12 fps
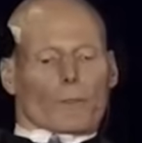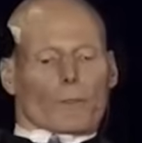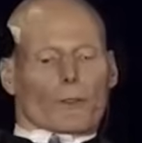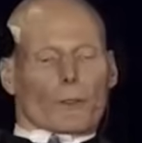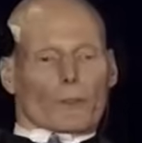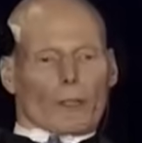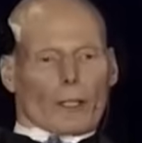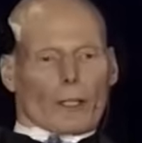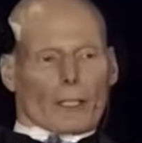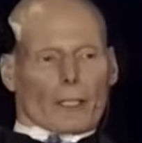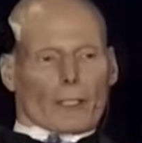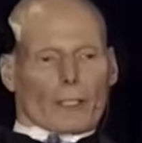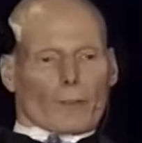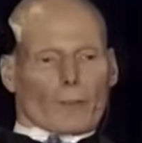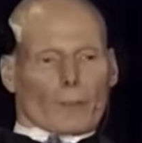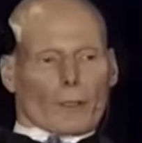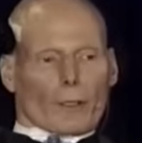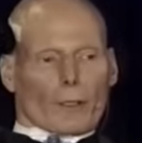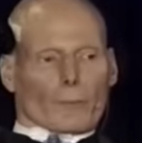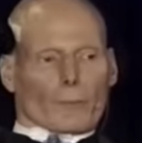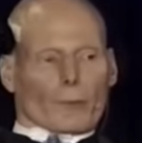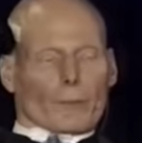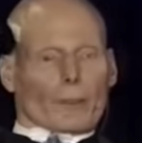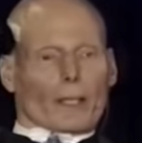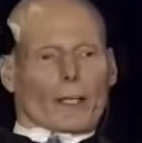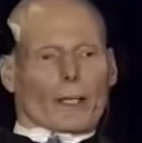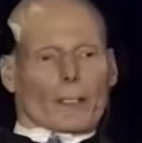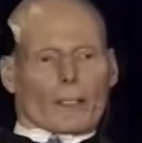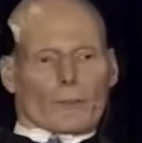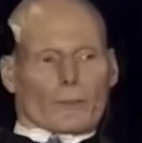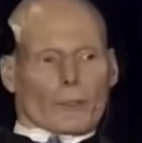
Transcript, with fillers: UCLA gave him a home in the mid-90s.